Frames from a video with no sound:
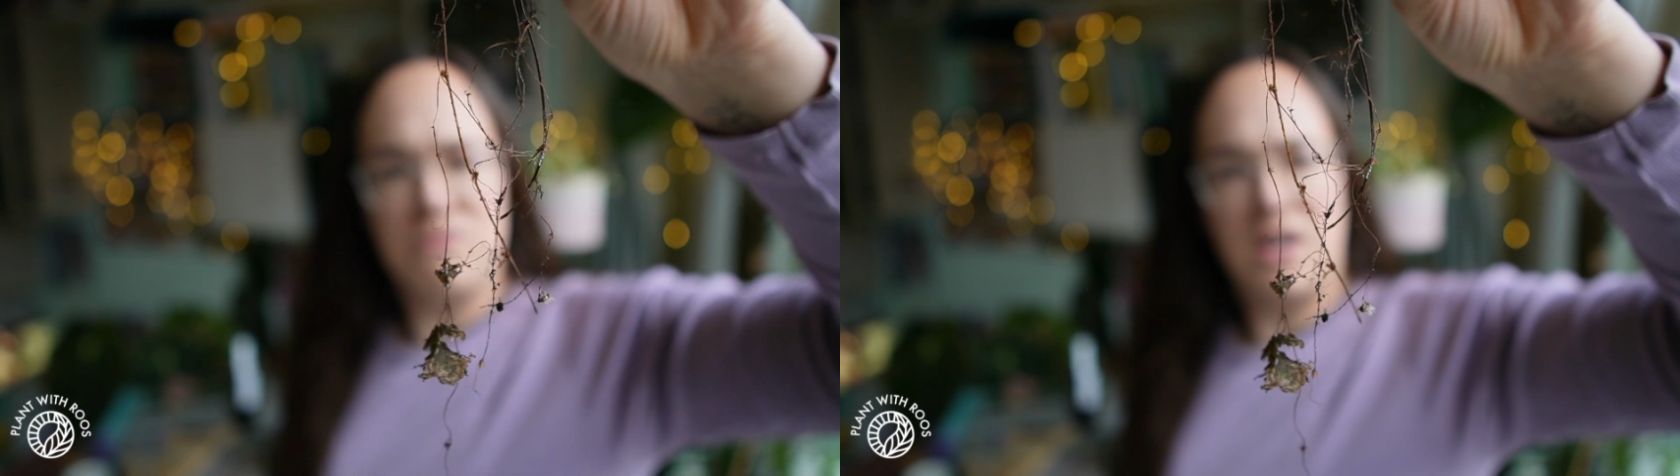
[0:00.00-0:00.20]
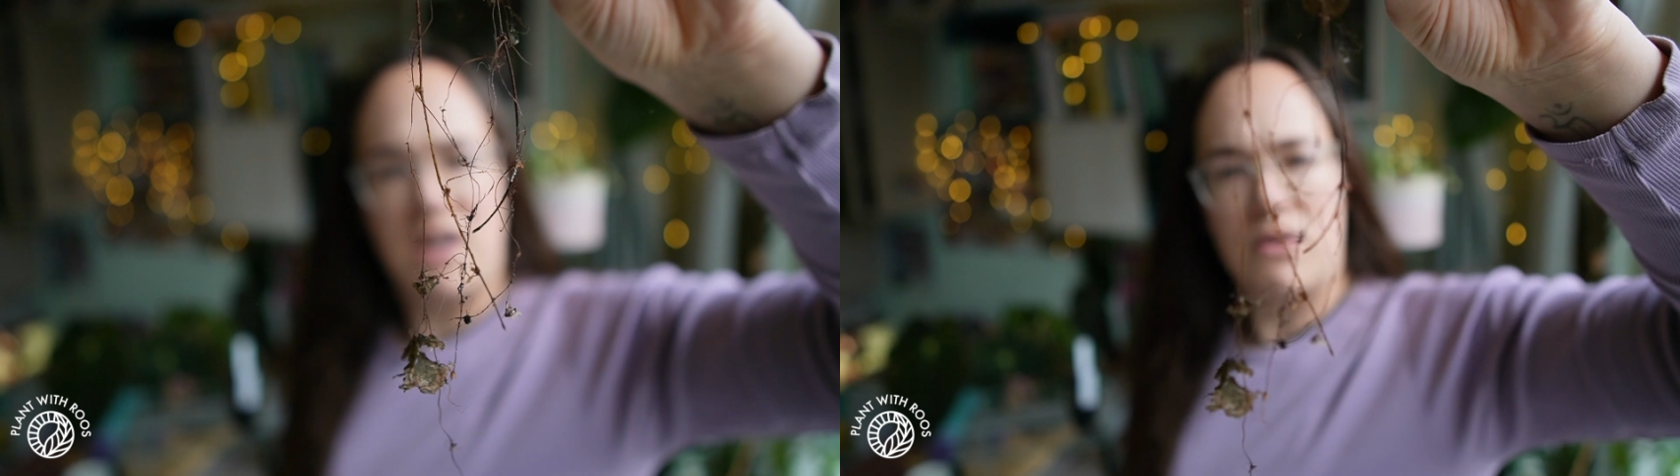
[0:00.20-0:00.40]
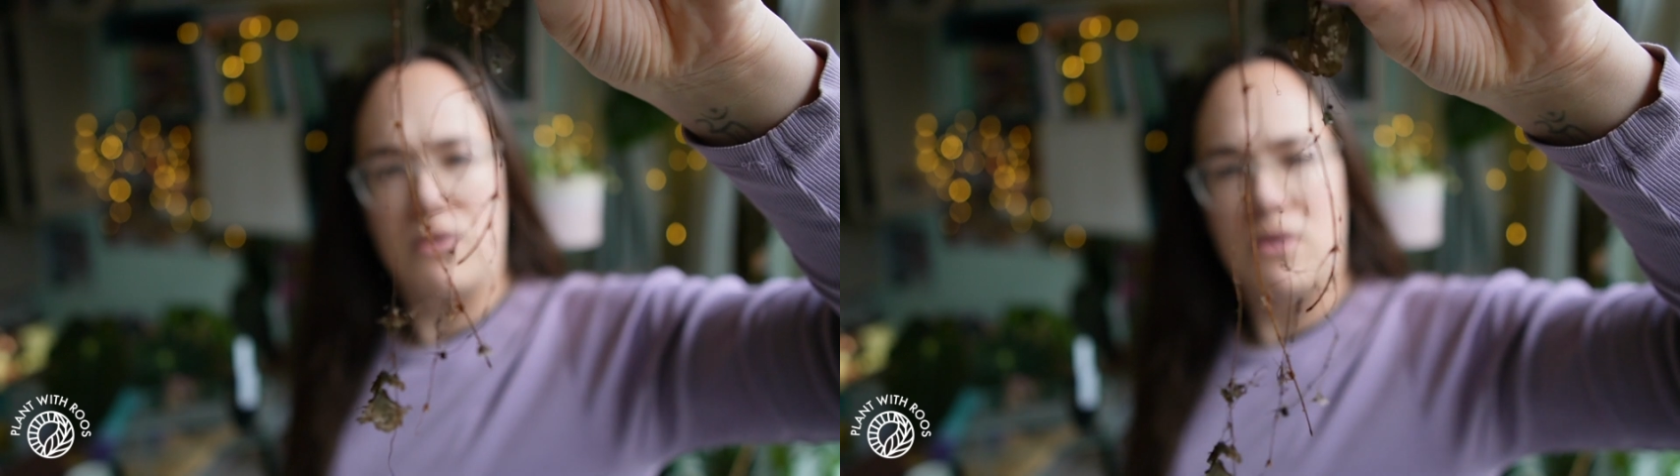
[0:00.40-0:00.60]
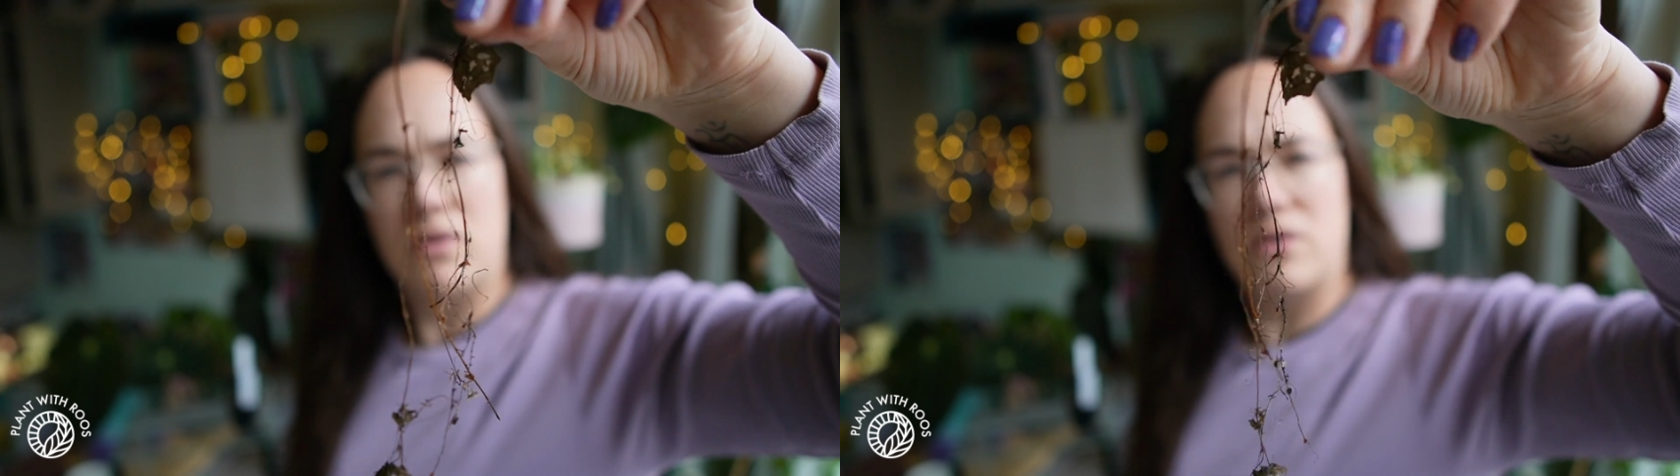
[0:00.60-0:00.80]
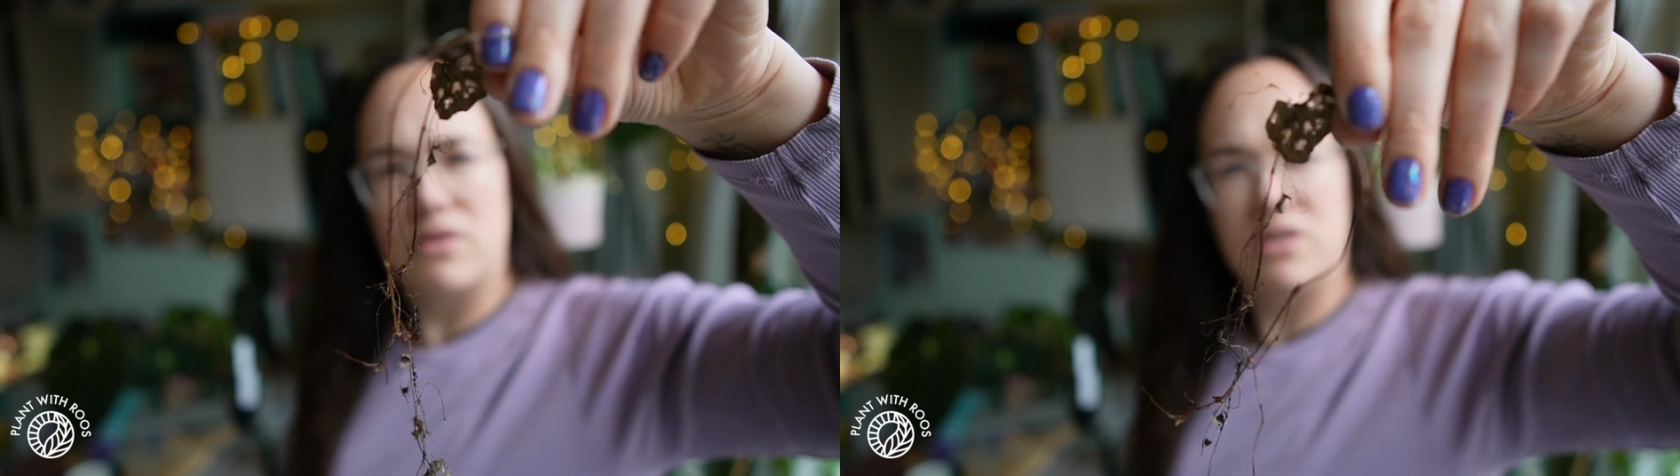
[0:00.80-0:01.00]
right now.
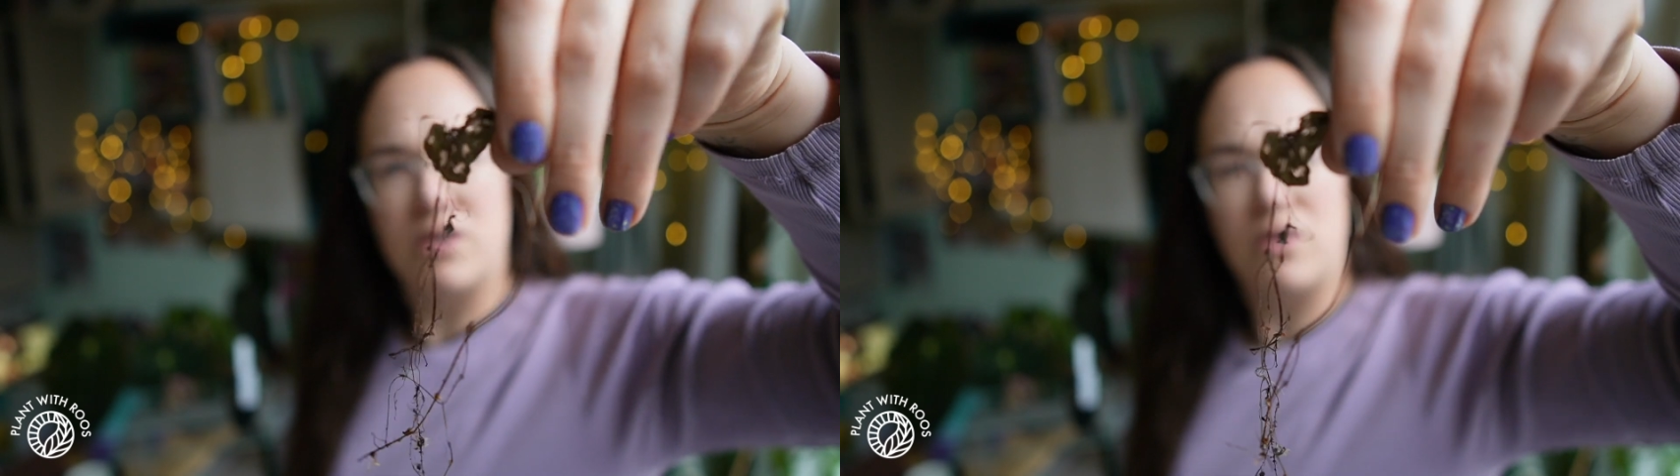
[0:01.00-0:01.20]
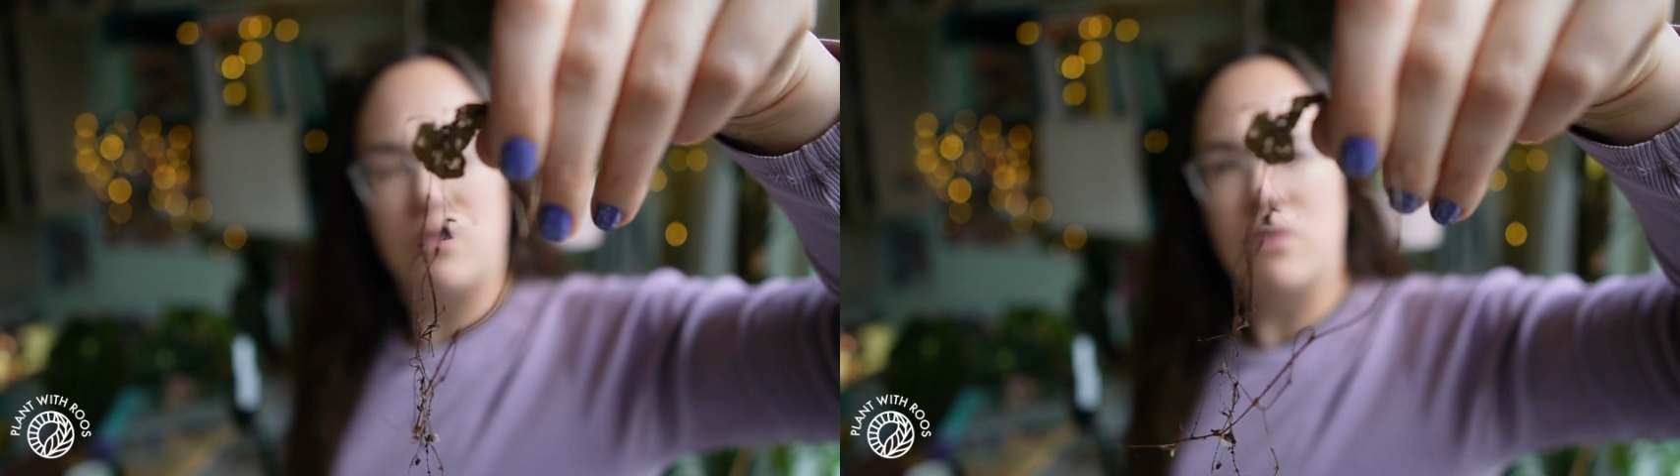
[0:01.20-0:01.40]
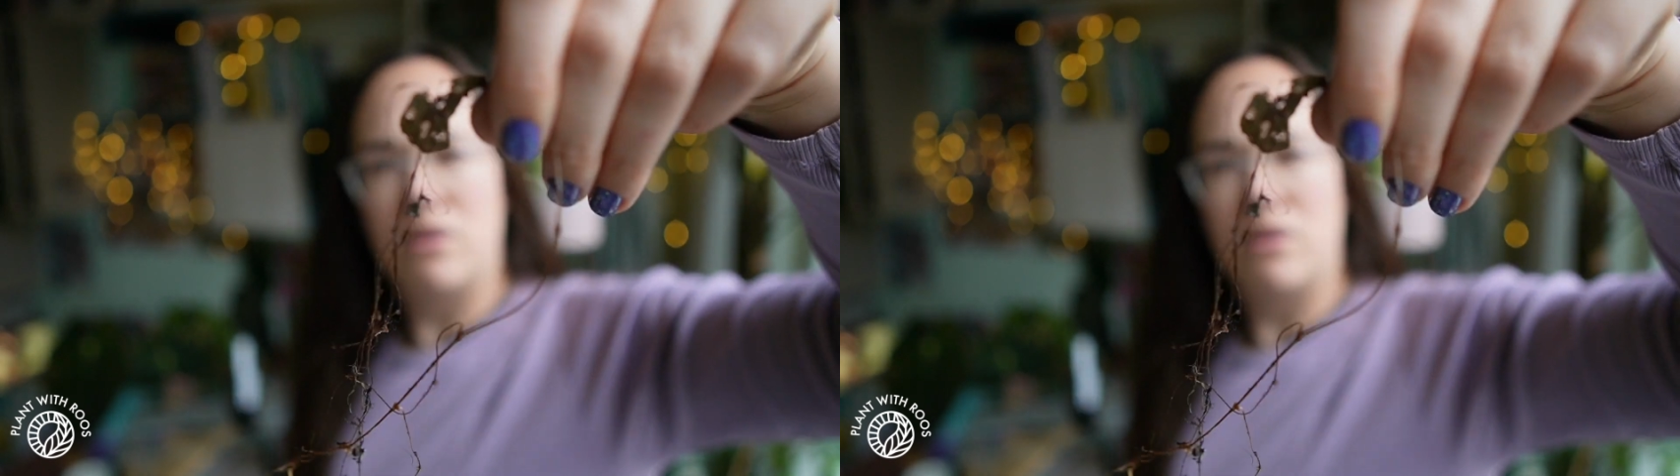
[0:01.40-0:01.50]
So